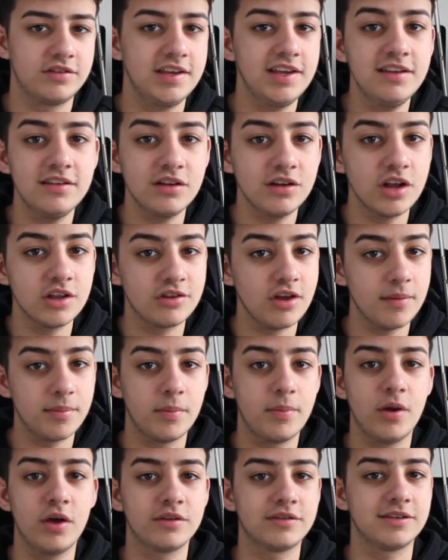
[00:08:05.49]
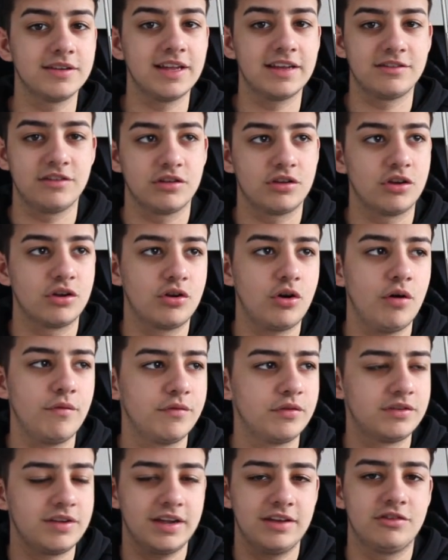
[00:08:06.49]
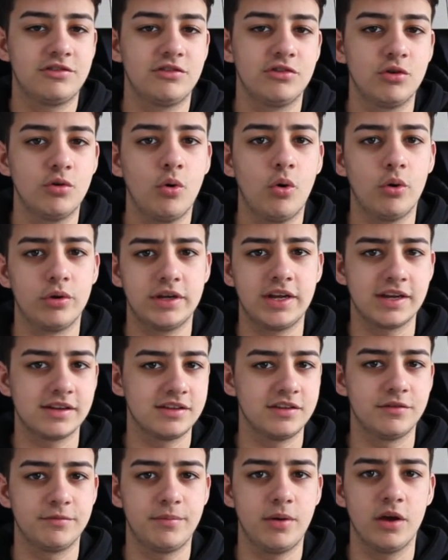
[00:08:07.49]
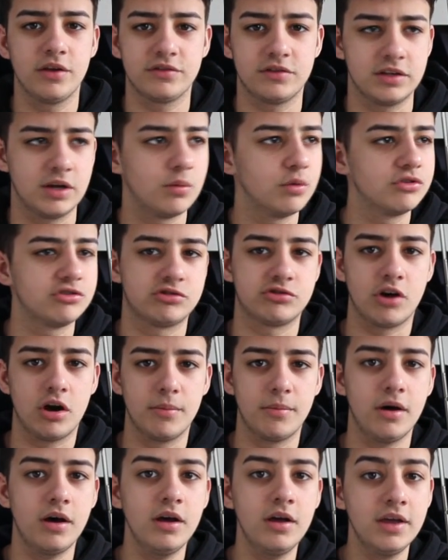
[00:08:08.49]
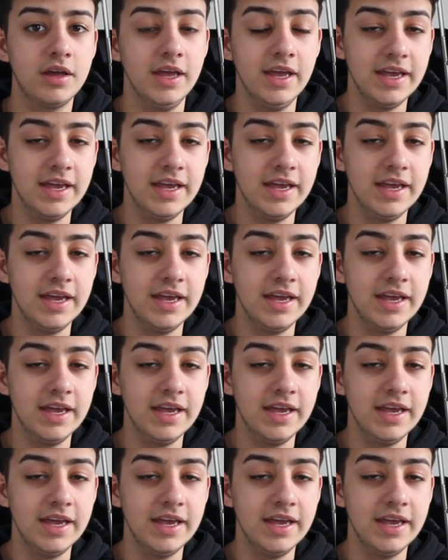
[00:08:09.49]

he's not the type of person that's like a confrontational or negative person that wants drama.